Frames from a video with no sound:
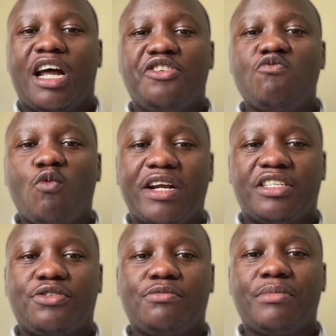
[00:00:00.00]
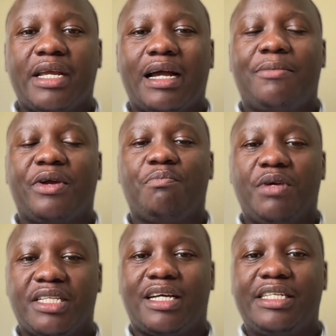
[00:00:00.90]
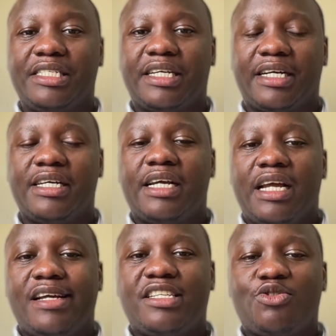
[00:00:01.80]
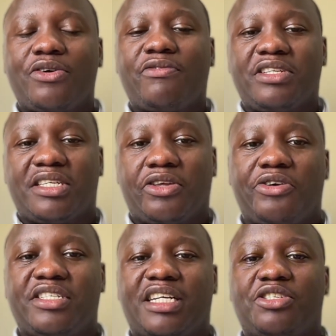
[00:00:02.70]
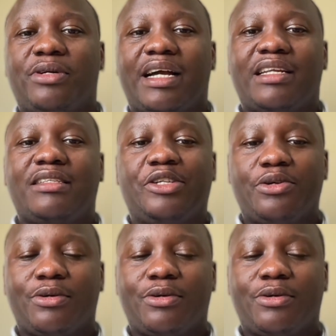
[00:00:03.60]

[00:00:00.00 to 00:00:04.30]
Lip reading: and you want to become a better leader, it is one of these theories that you can,